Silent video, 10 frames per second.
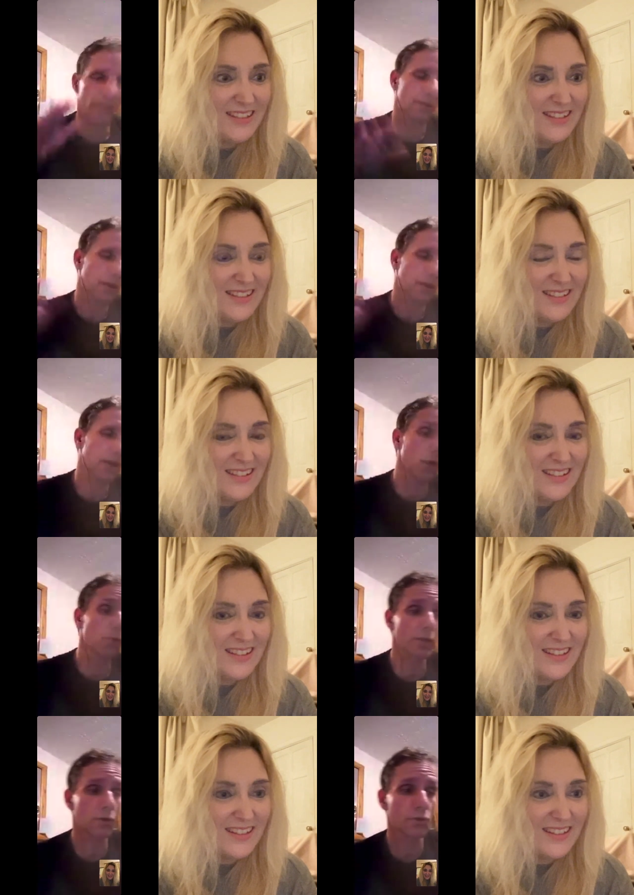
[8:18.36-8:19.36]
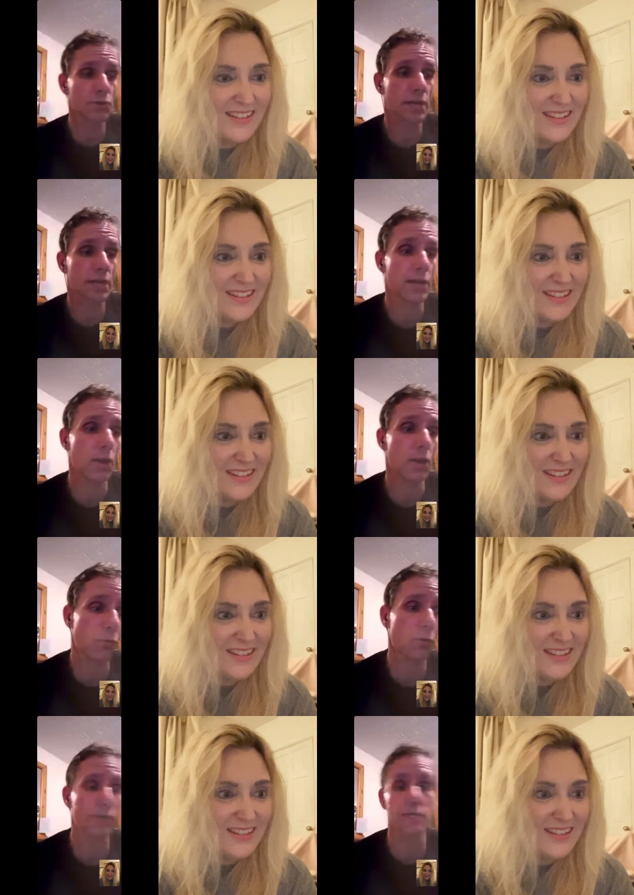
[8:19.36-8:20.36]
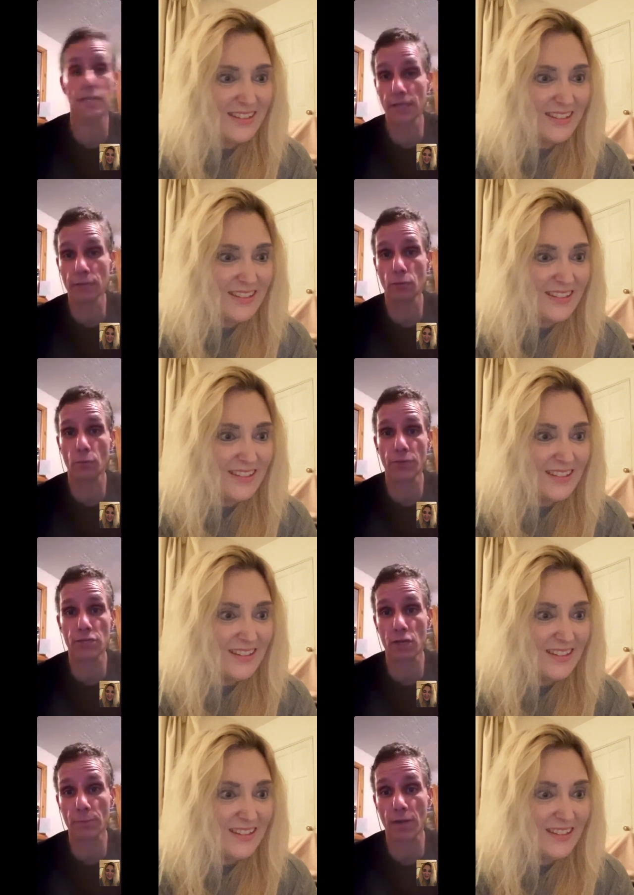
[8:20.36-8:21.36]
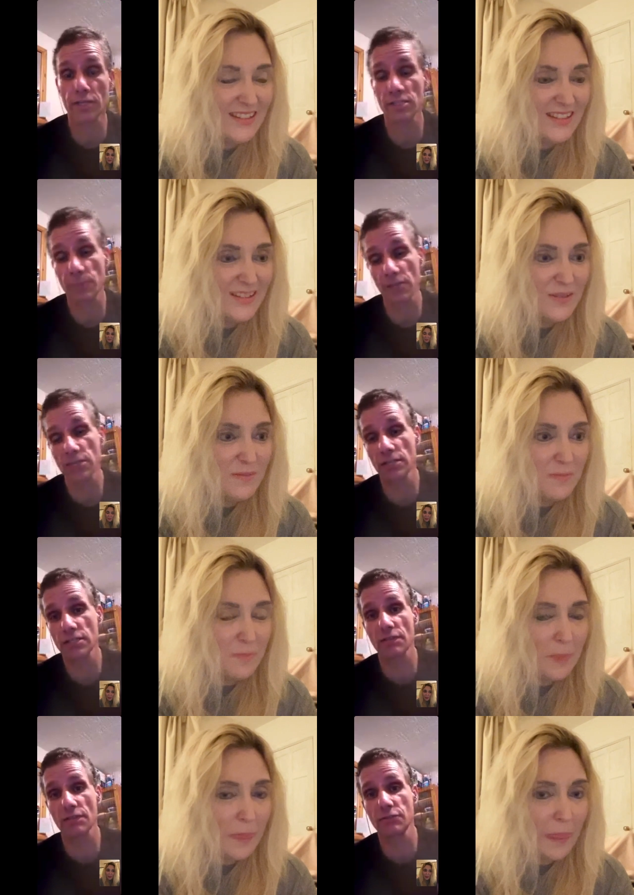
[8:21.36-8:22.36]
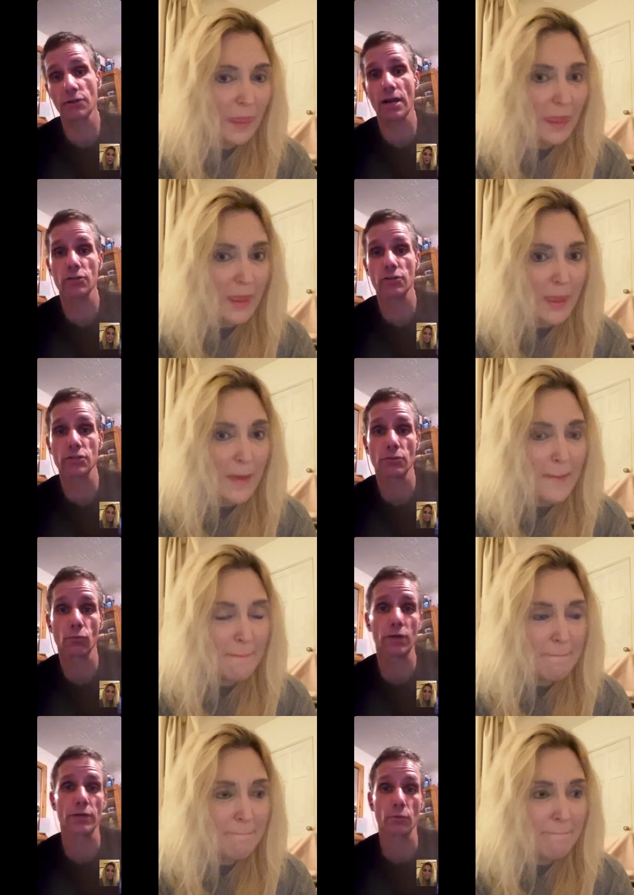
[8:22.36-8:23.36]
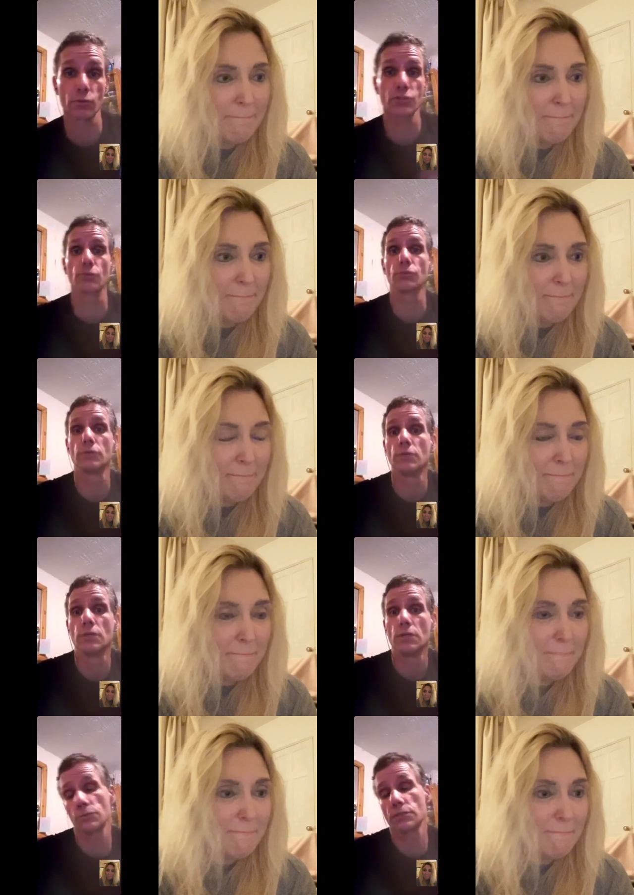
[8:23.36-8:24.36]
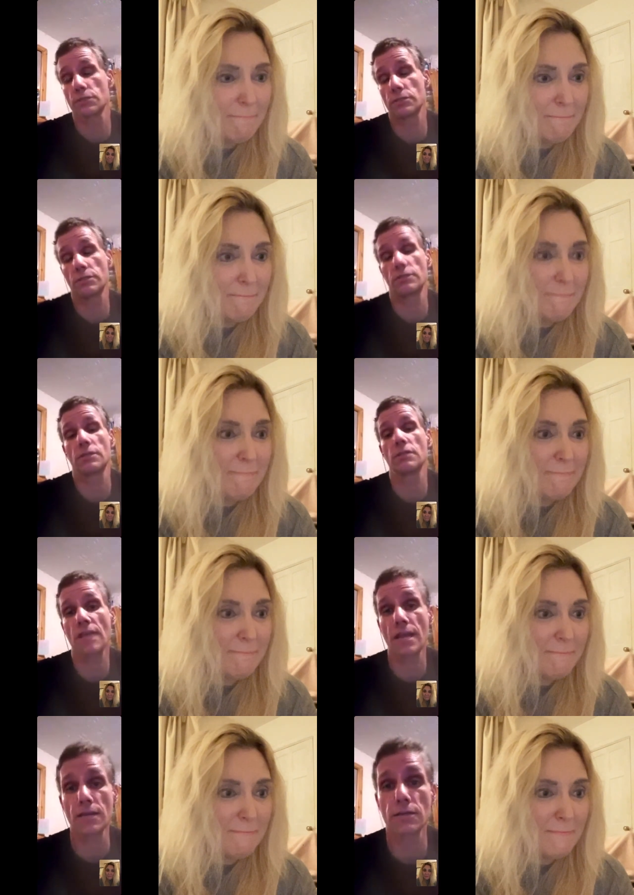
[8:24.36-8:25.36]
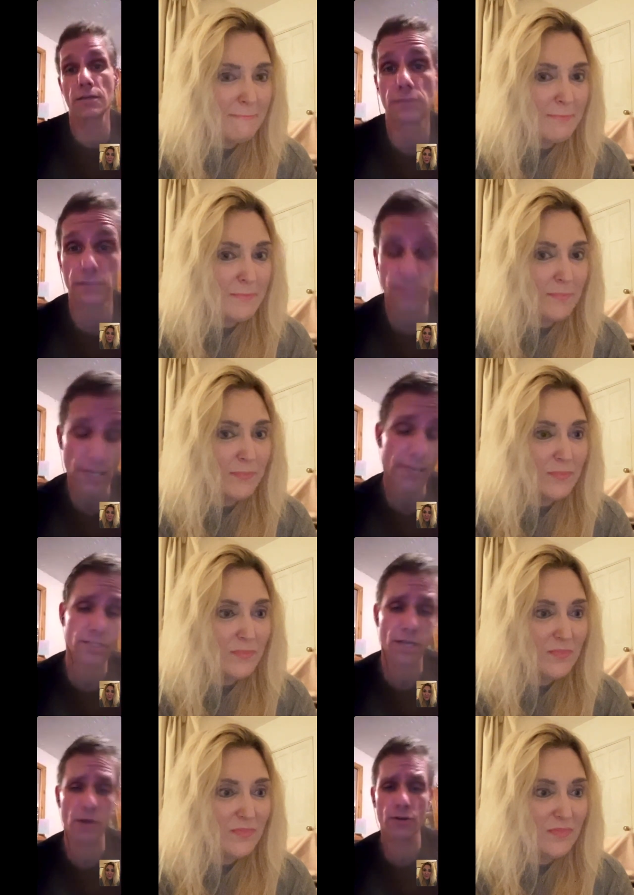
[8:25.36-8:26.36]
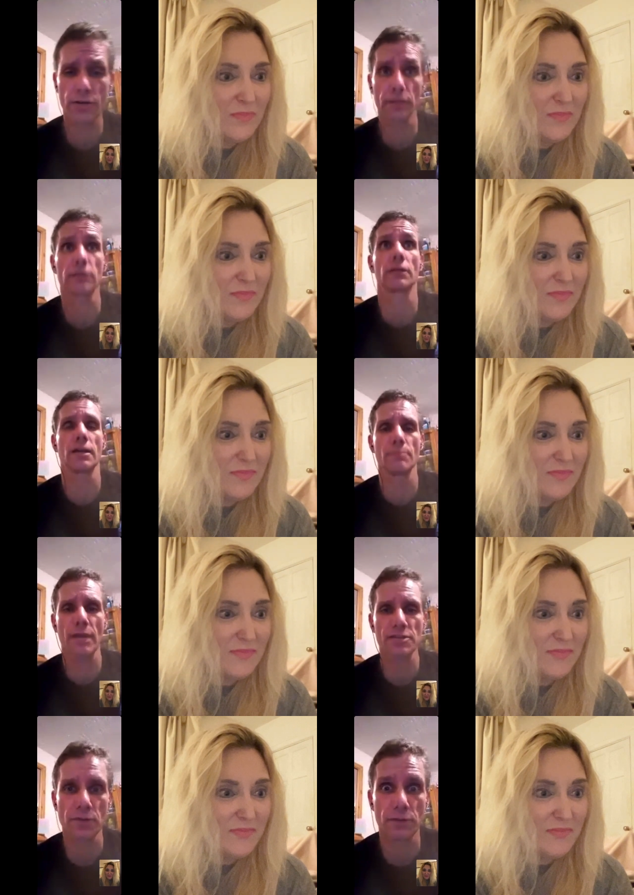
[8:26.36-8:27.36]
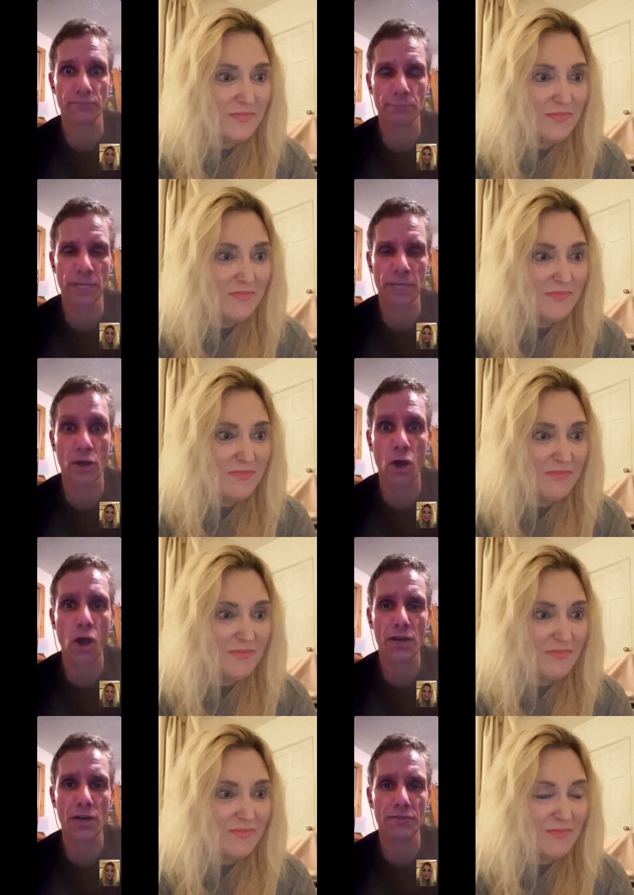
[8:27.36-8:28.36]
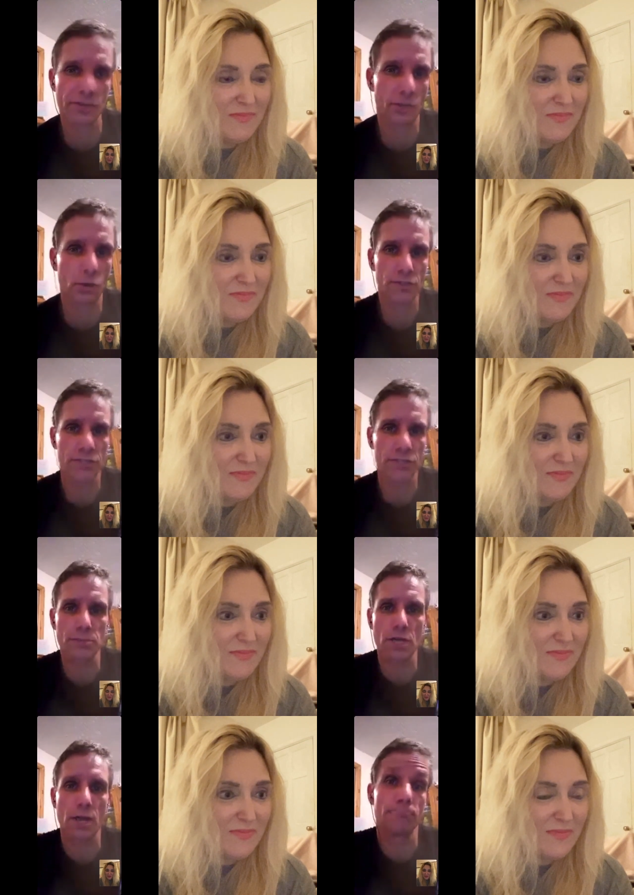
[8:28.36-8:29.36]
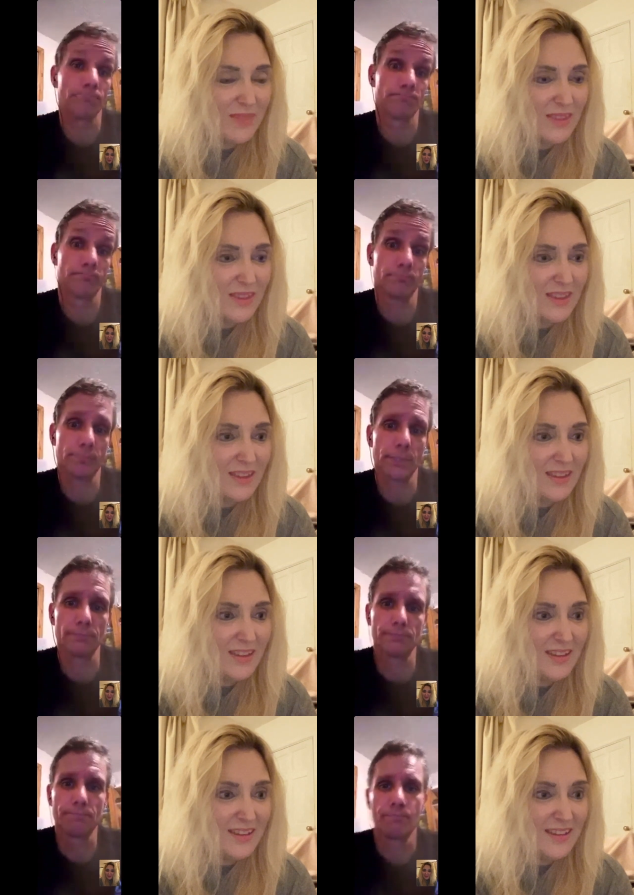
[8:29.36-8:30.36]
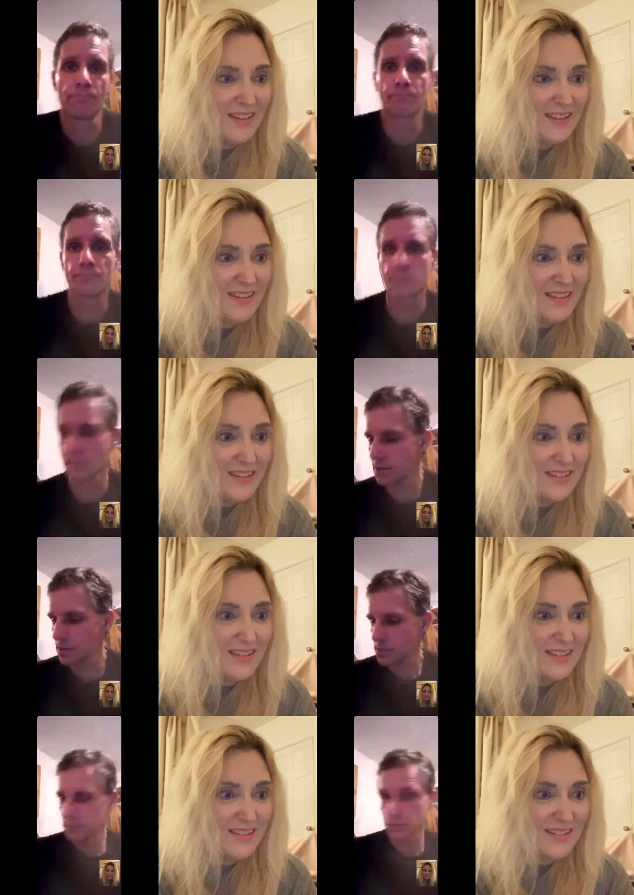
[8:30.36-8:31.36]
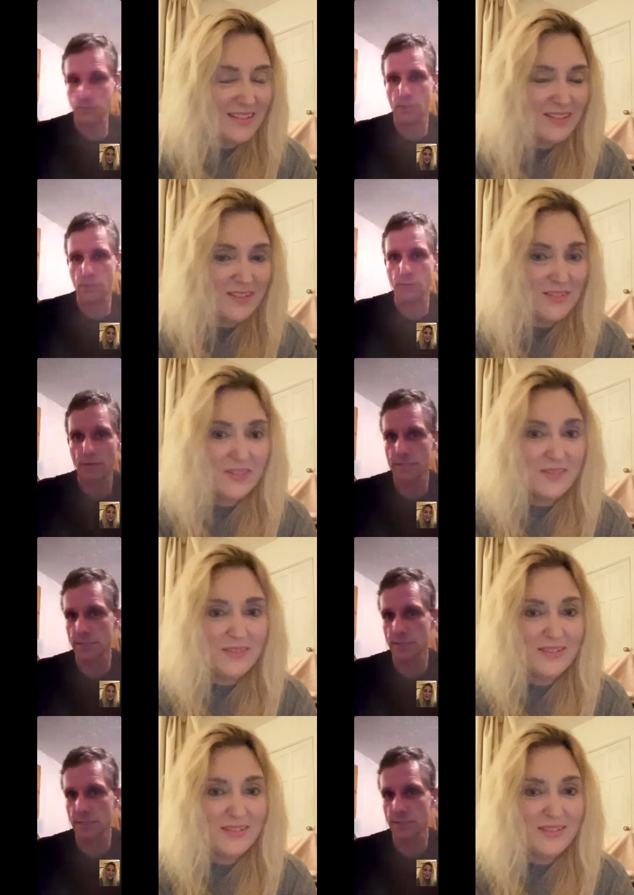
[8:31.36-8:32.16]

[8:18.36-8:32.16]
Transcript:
Speaker 1: in, but I I know what I heard and I know what it did when we talk about it, especially the stuff at your house, what it would do. It was insane, insane and scary, and kind of makes me be in awe and everything all at the same time. But I know it's really